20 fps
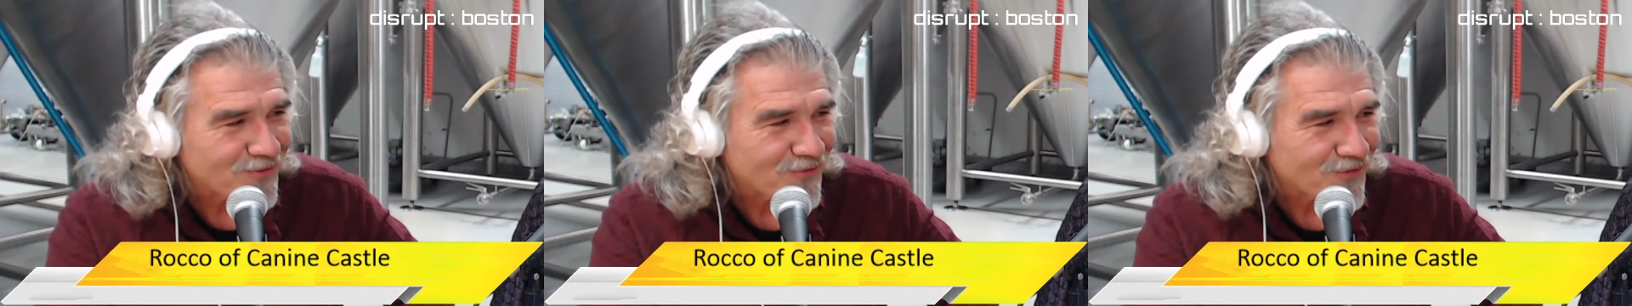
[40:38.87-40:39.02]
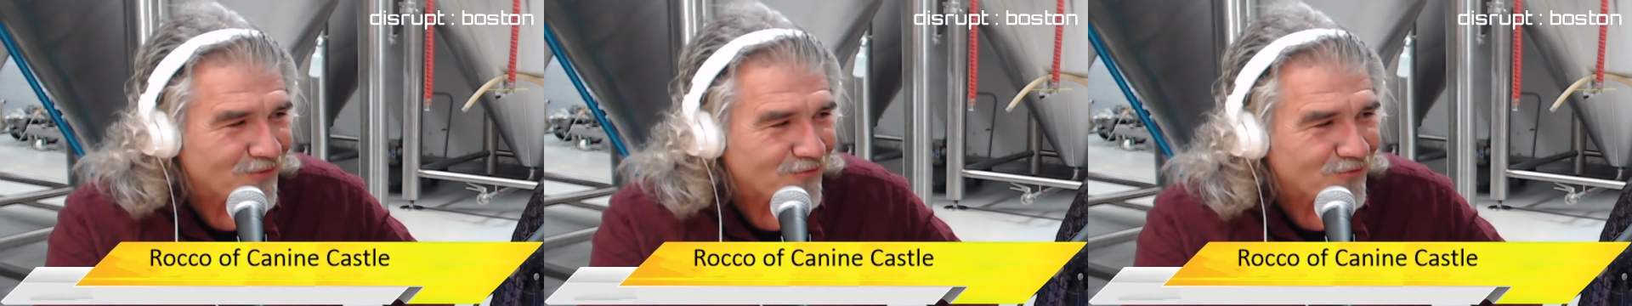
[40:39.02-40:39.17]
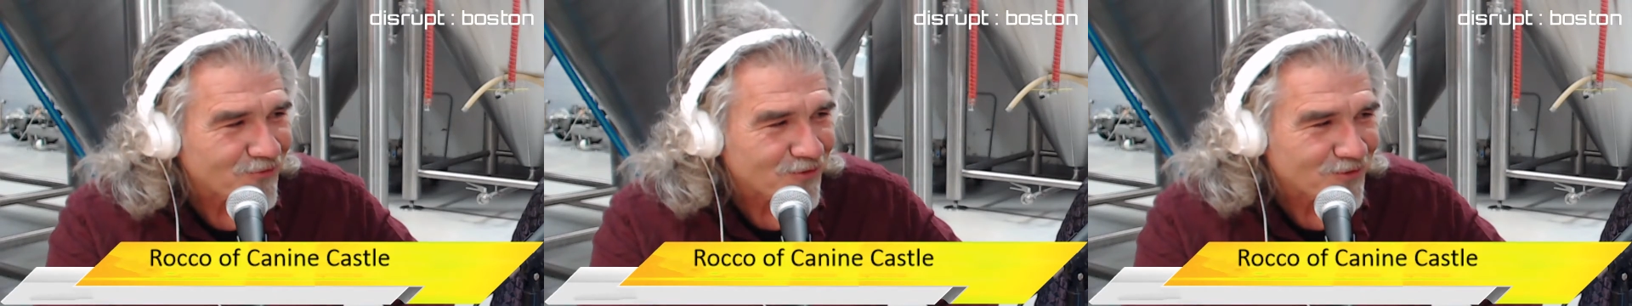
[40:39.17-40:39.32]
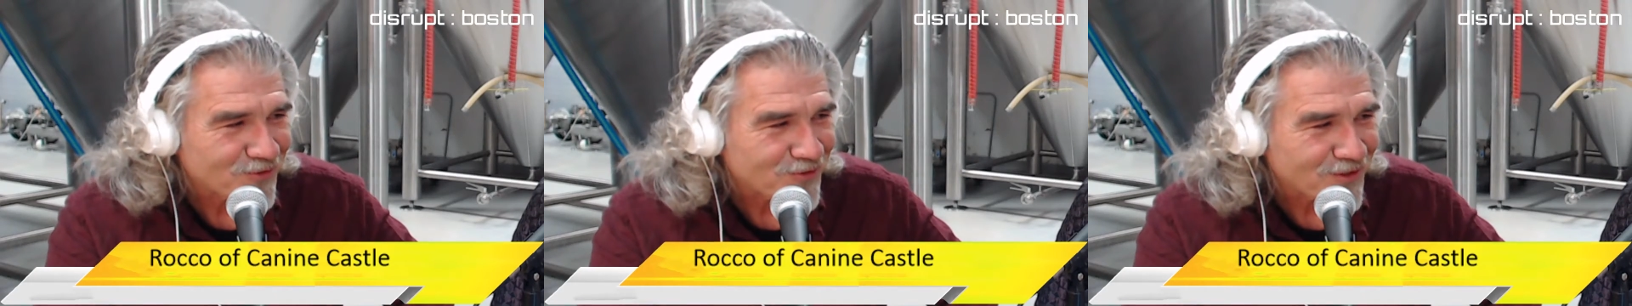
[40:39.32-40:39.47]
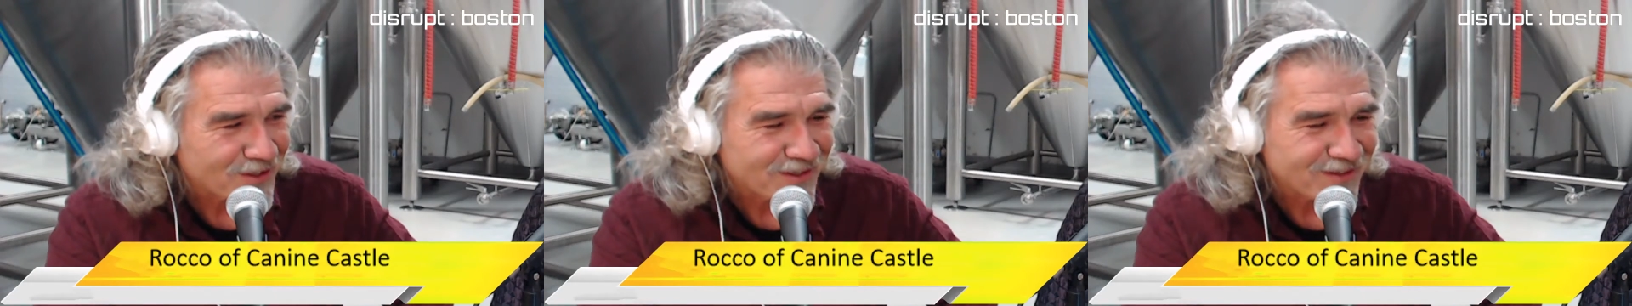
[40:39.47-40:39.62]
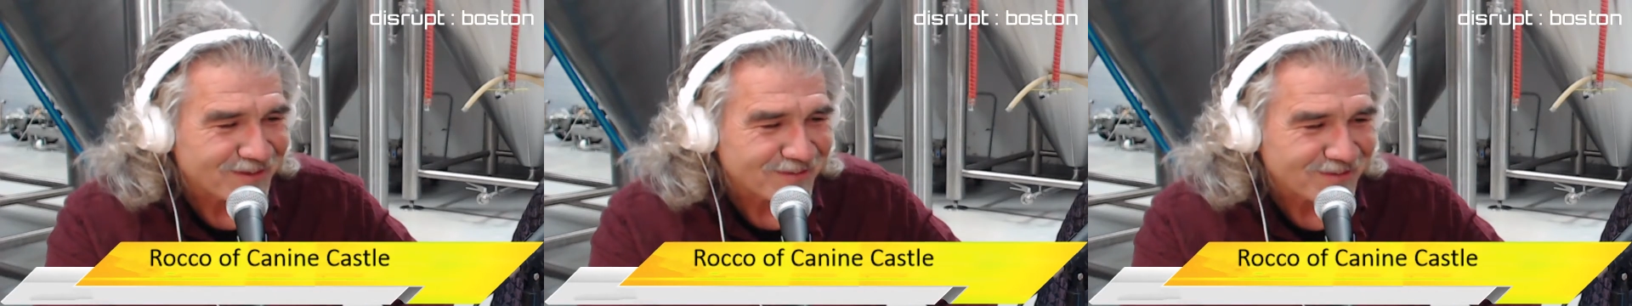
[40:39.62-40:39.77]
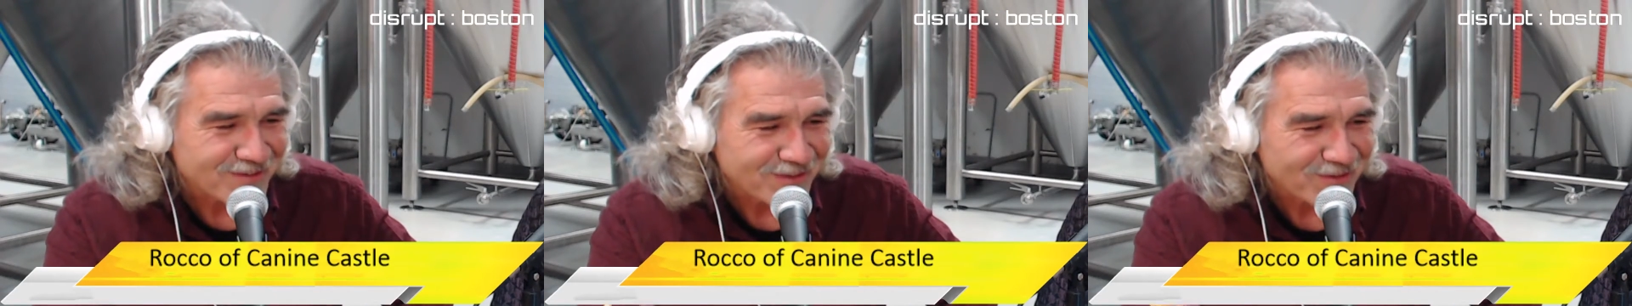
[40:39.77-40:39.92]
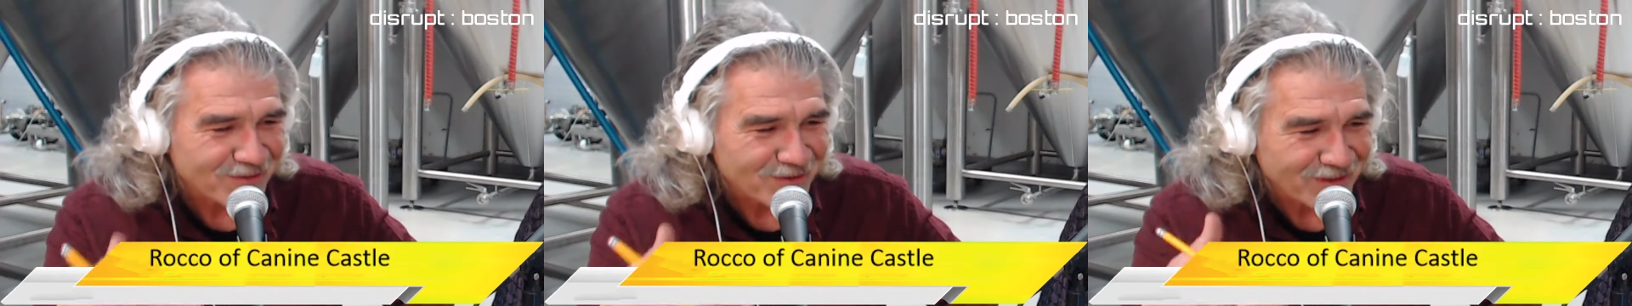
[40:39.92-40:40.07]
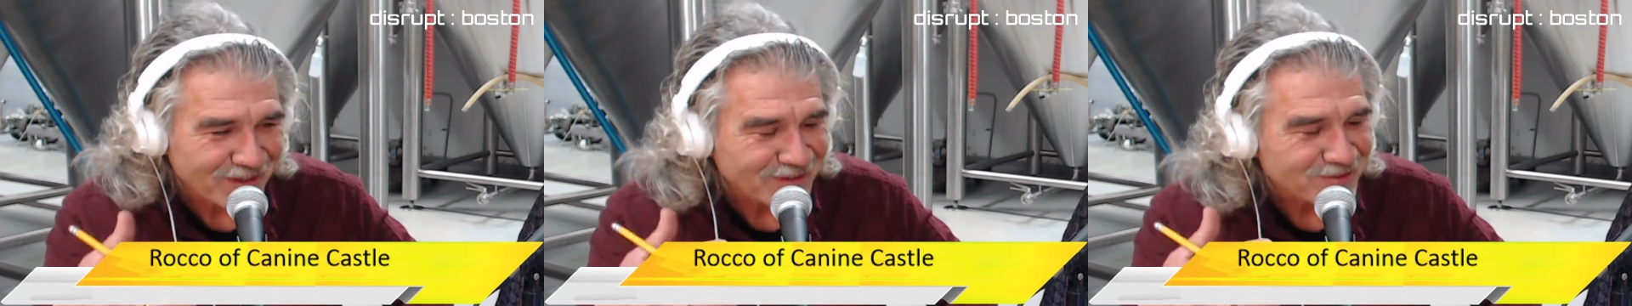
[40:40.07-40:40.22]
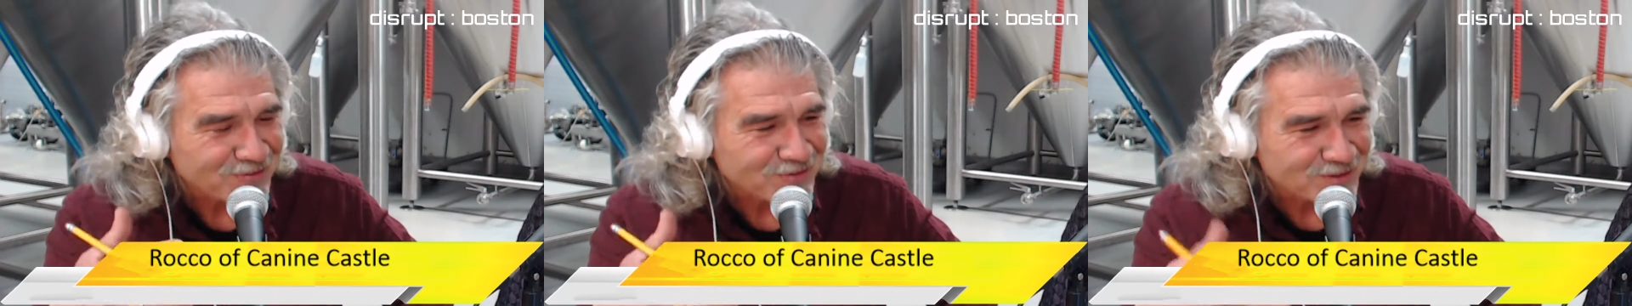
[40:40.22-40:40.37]
in full
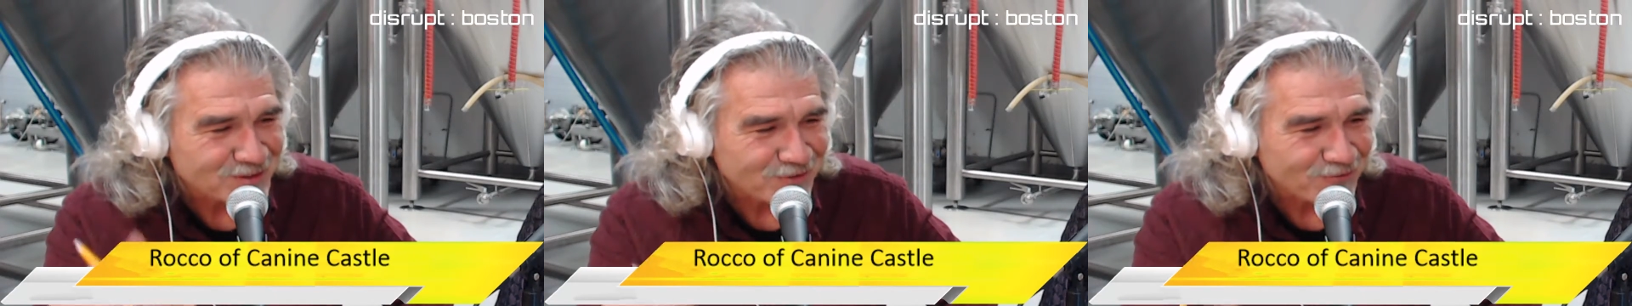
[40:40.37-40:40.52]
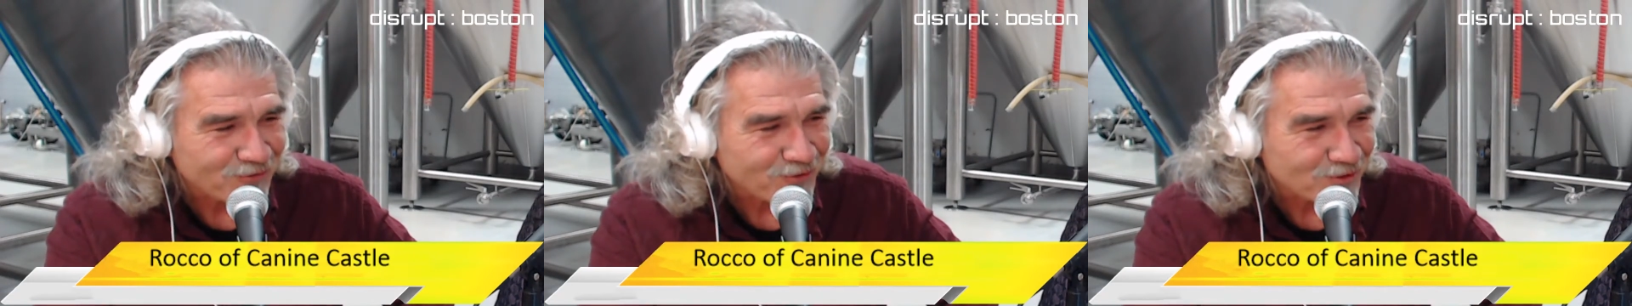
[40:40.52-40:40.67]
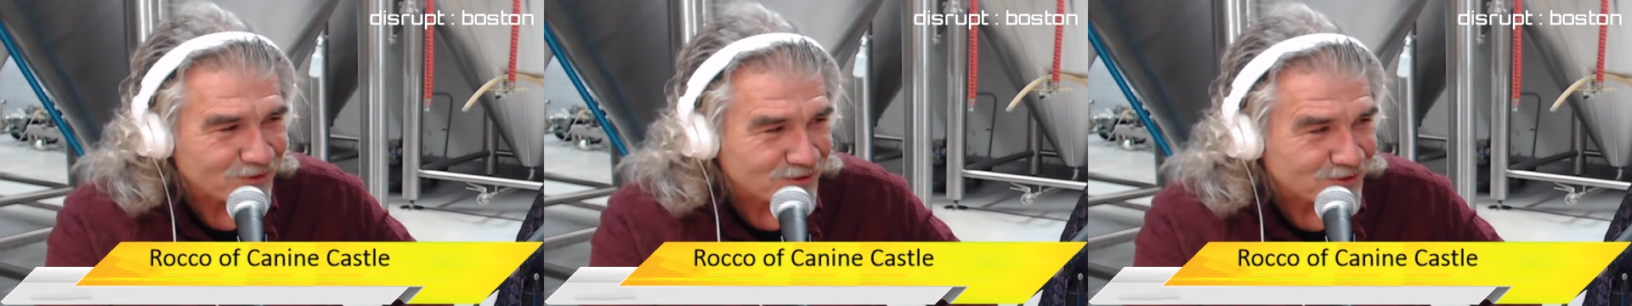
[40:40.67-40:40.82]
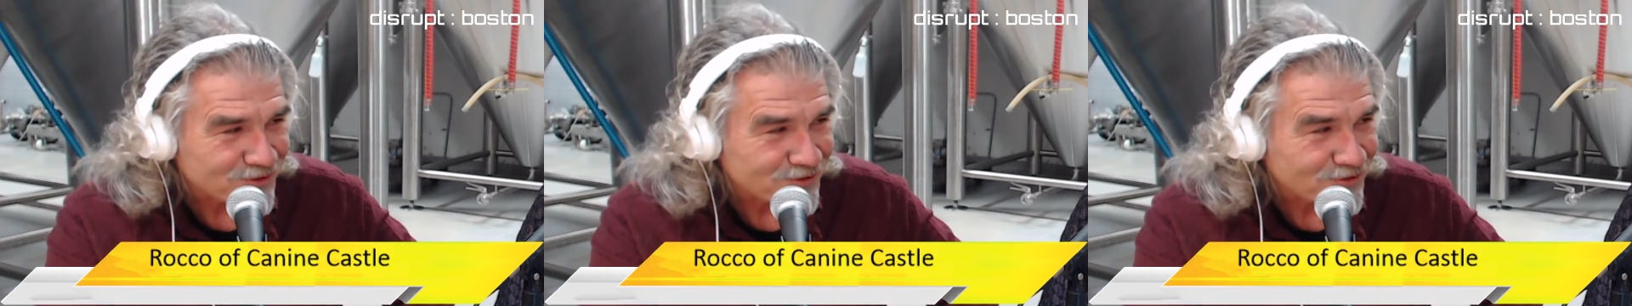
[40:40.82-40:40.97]
interest of full